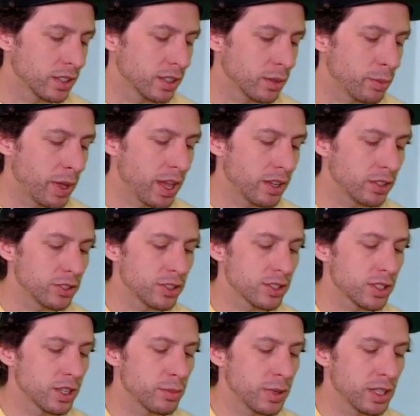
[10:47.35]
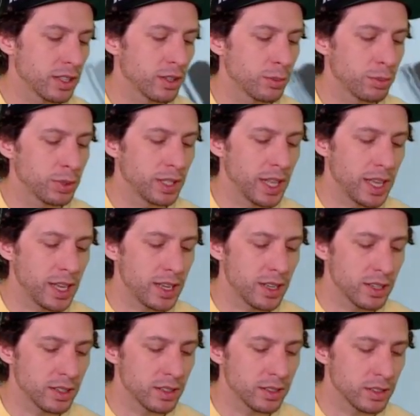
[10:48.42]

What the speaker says: The pedal is just going to be a little plane